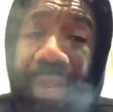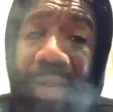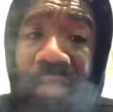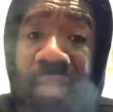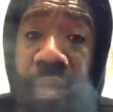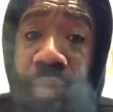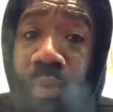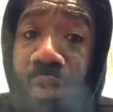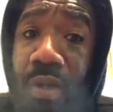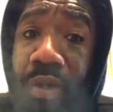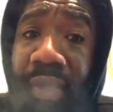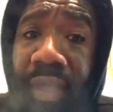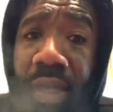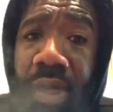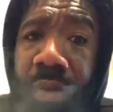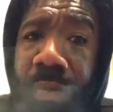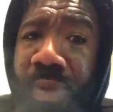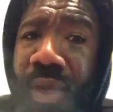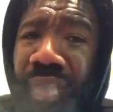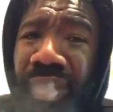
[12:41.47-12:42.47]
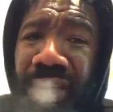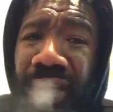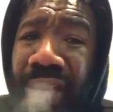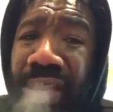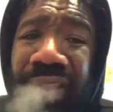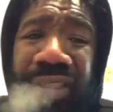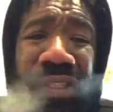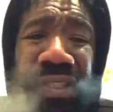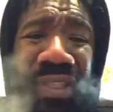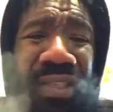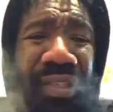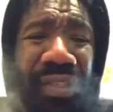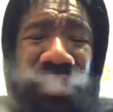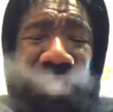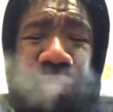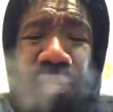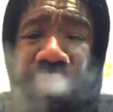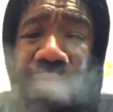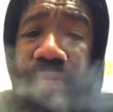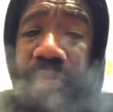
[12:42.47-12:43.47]
Not that we don't care about Atlanta's
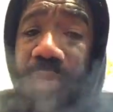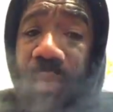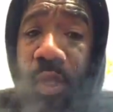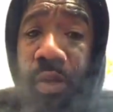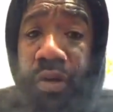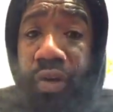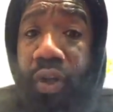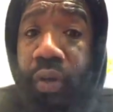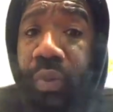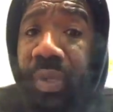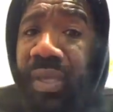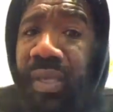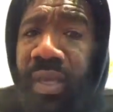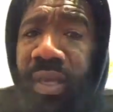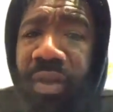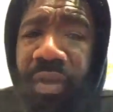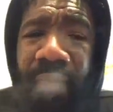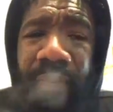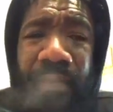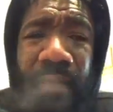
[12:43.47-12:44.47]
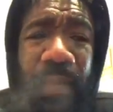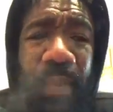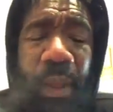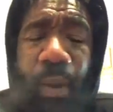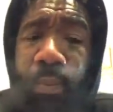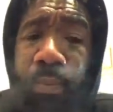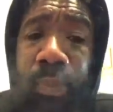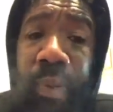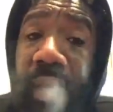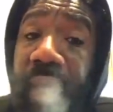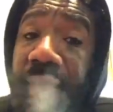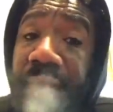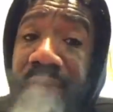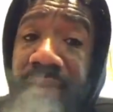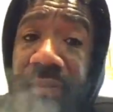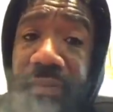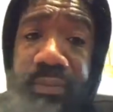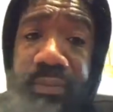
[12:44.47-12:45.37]
issue. You know we care. But